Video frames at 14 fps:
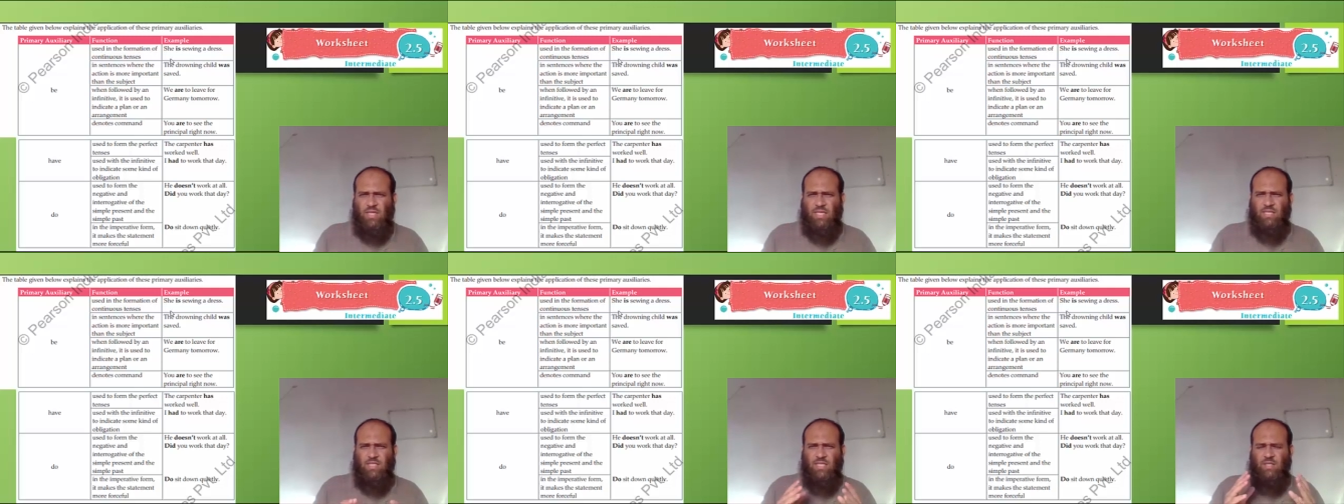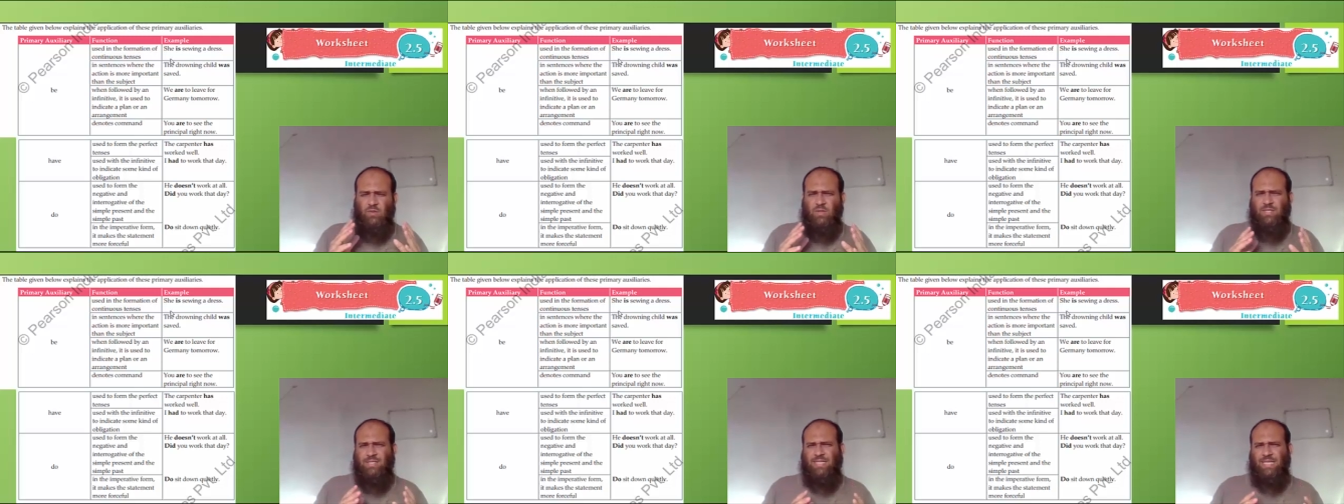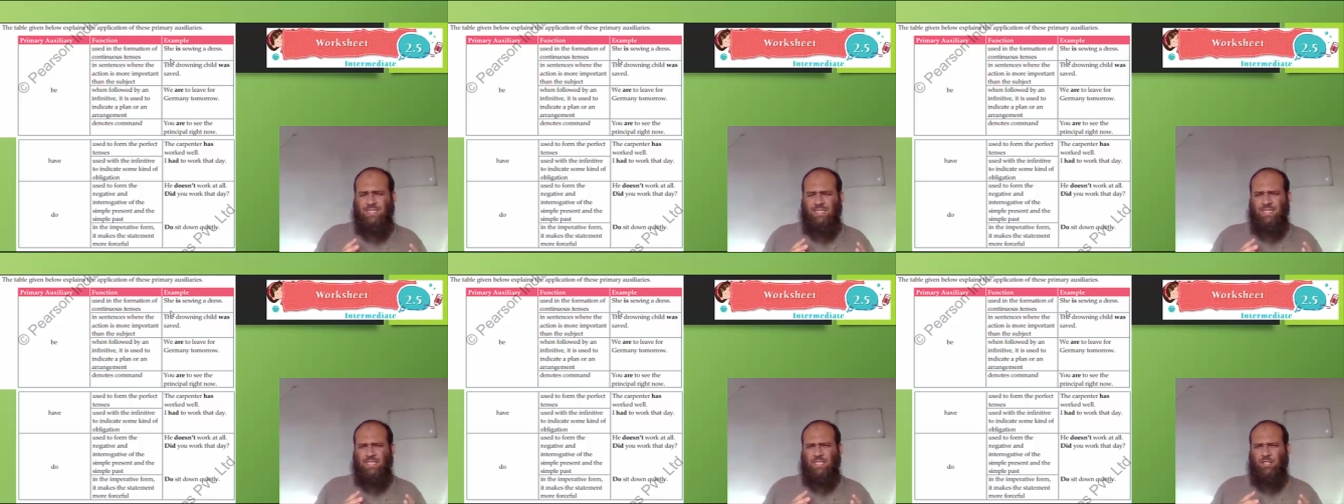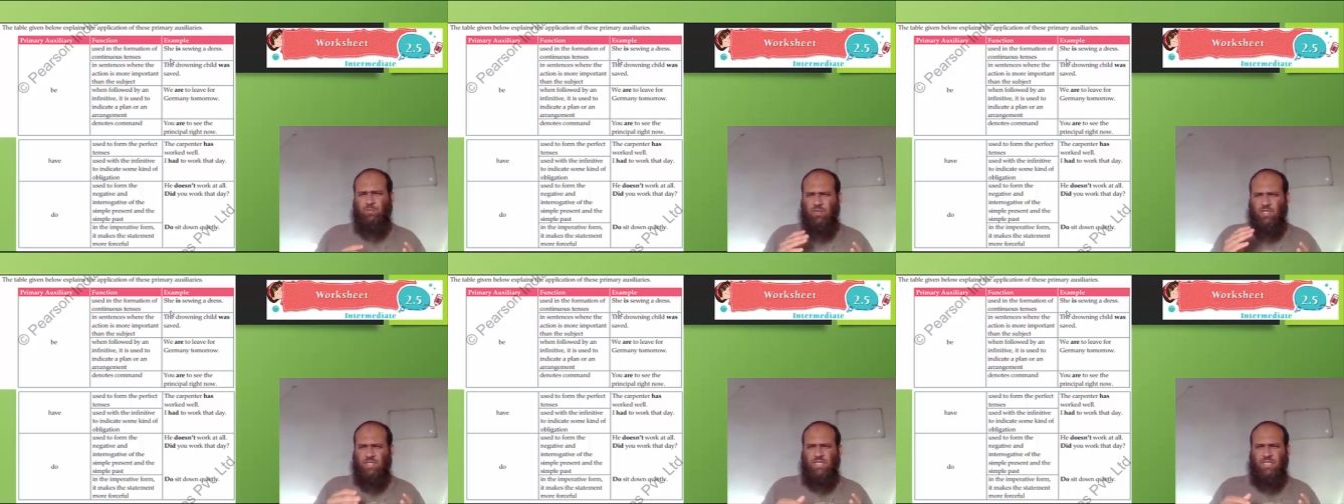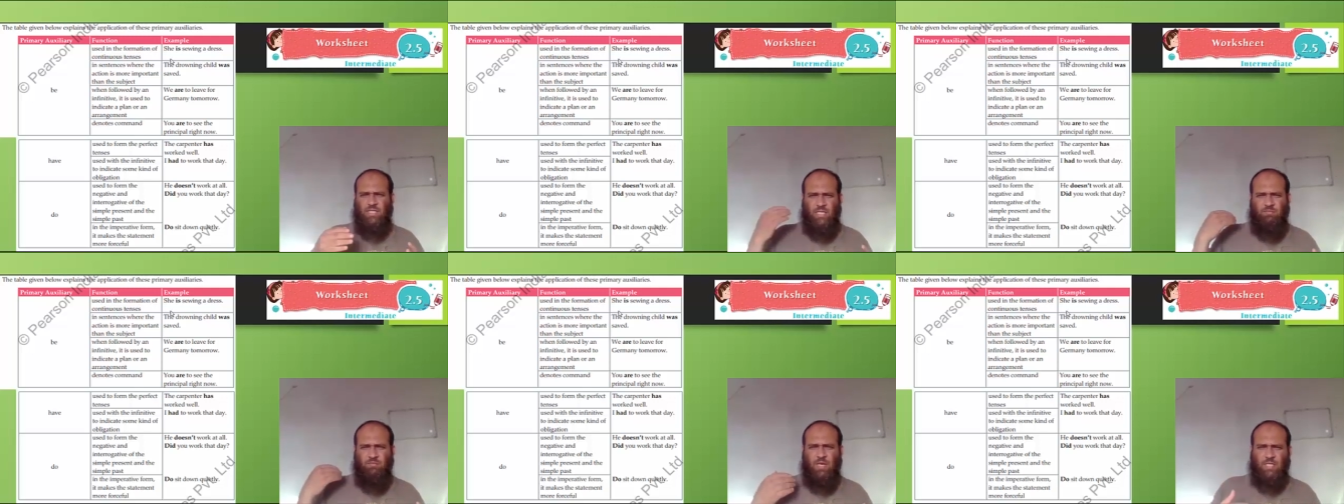continuous tenses, present
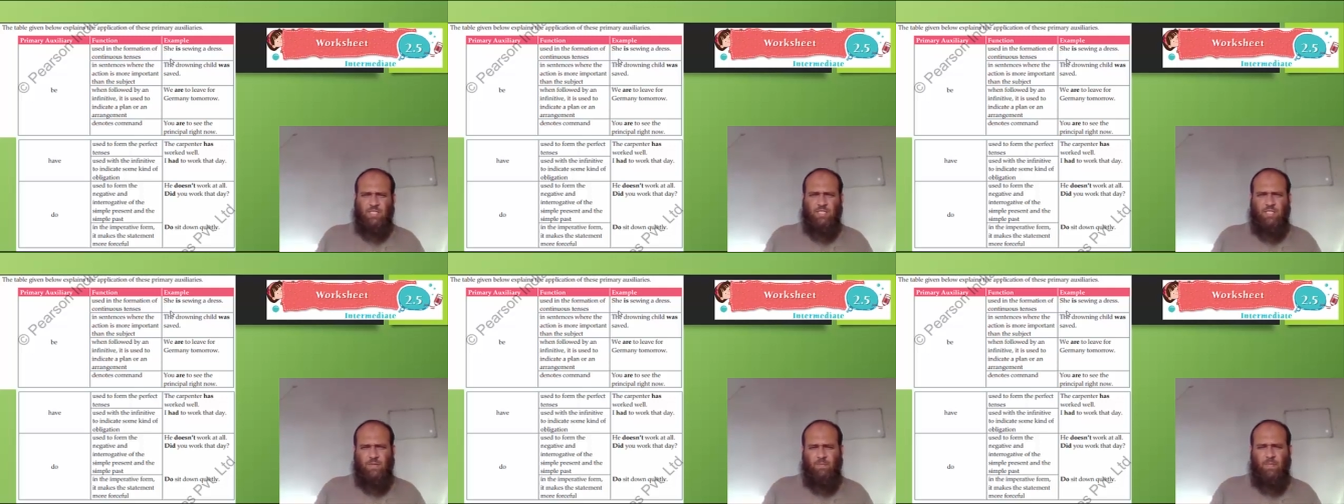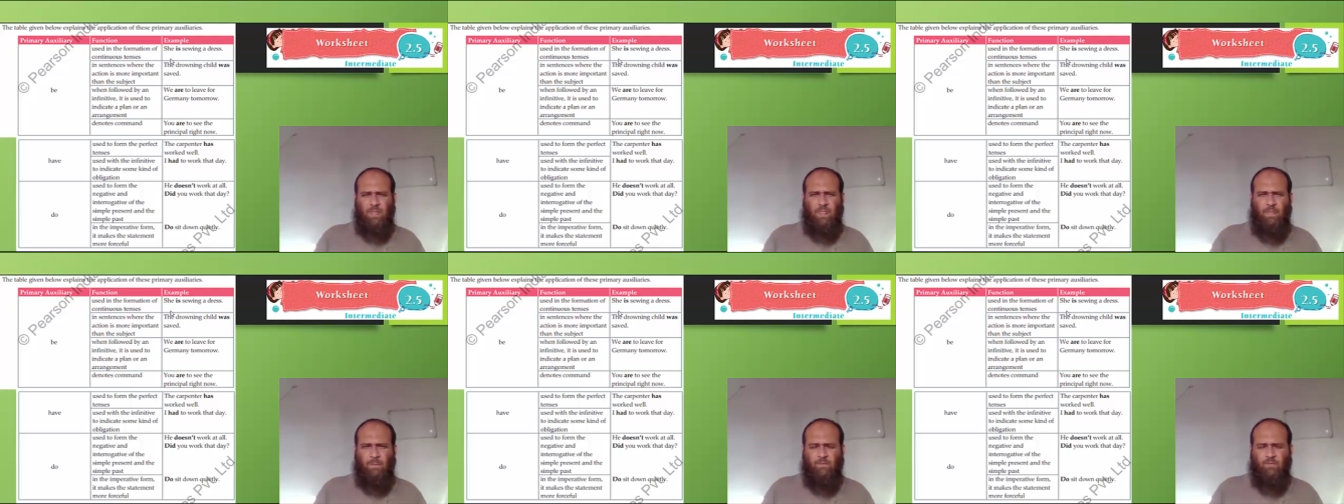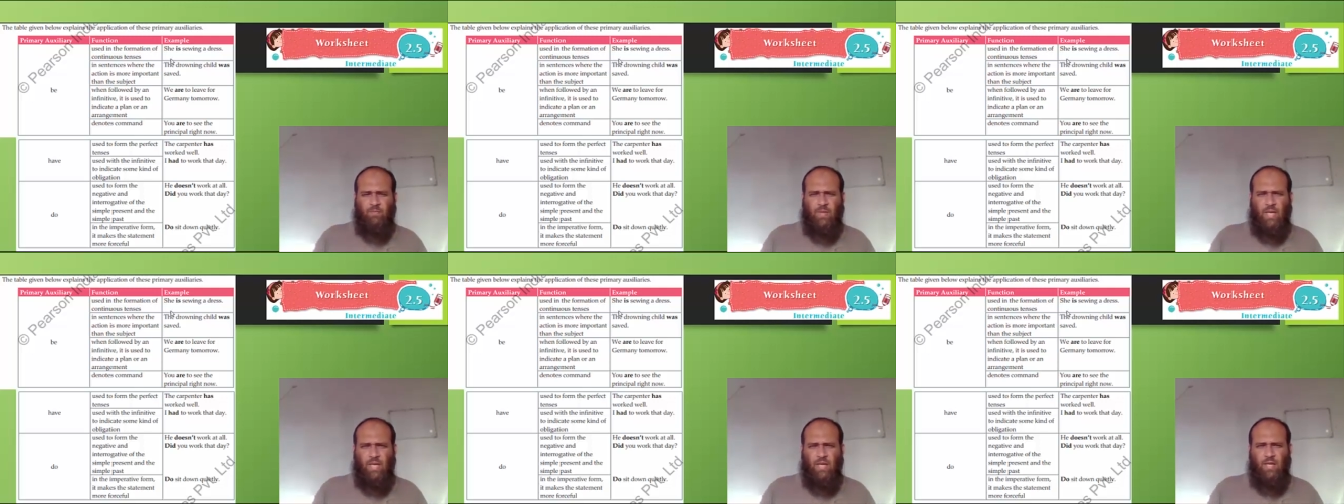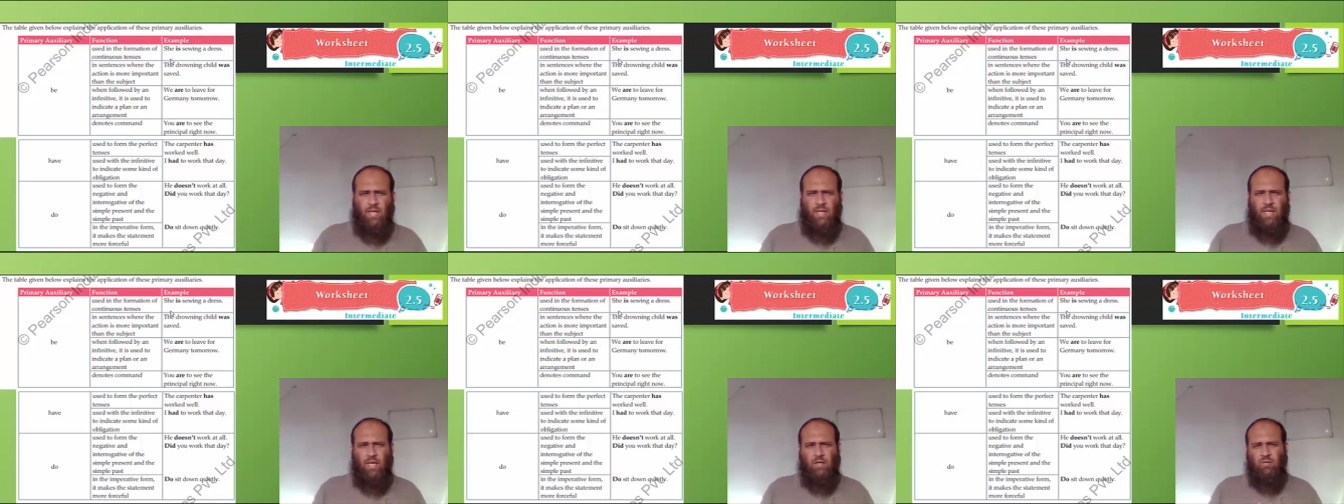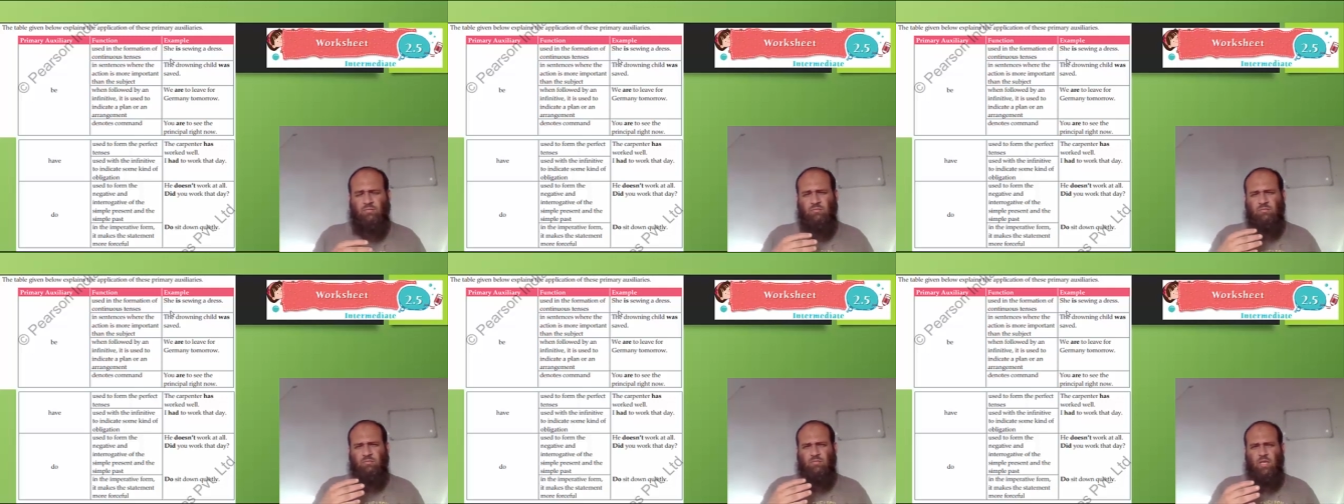and past. Now,
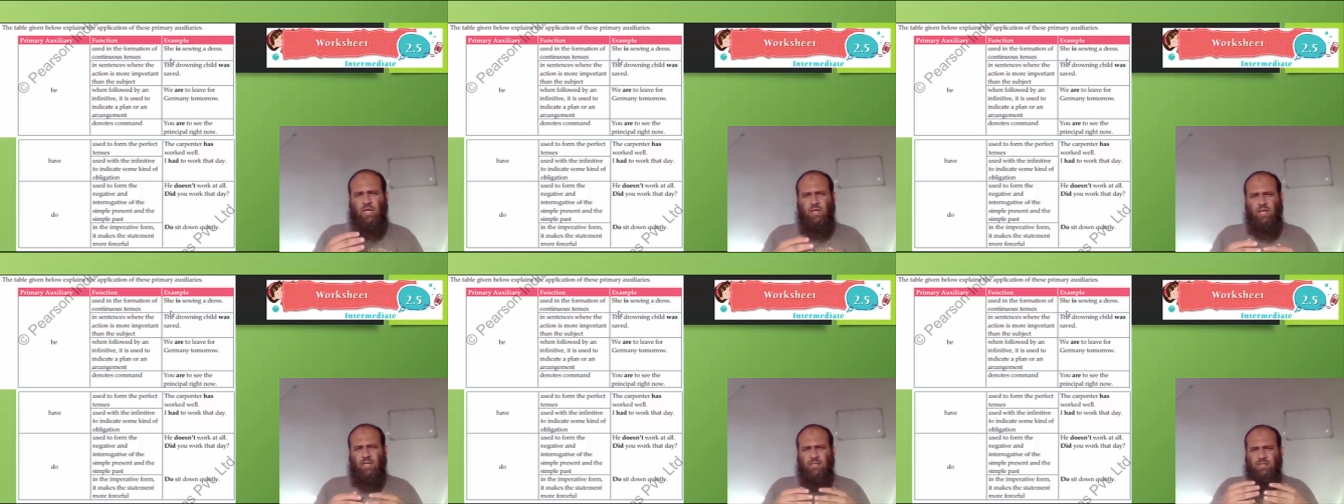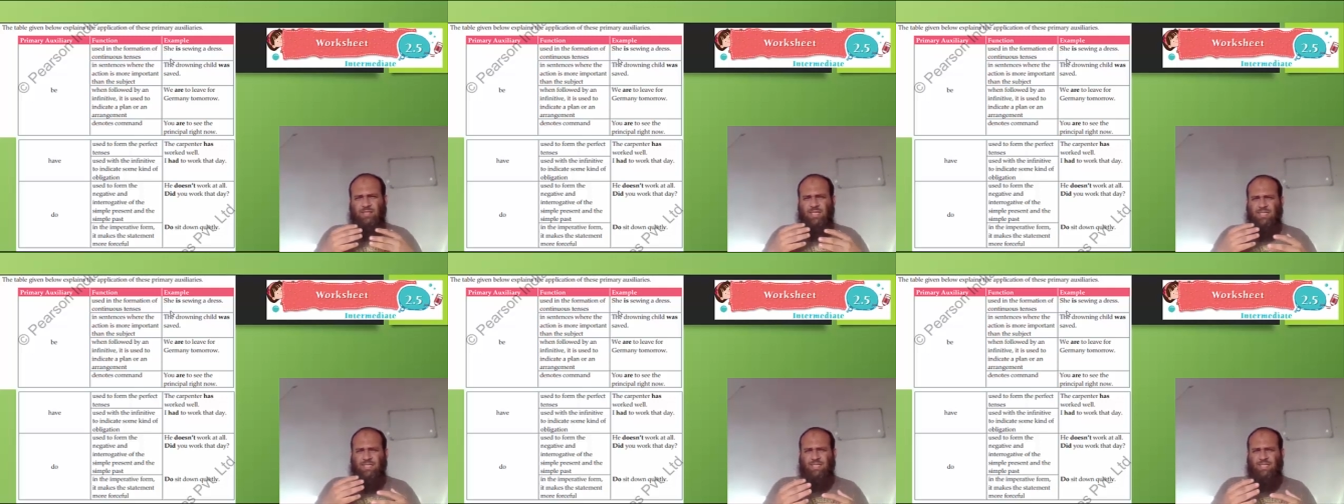in such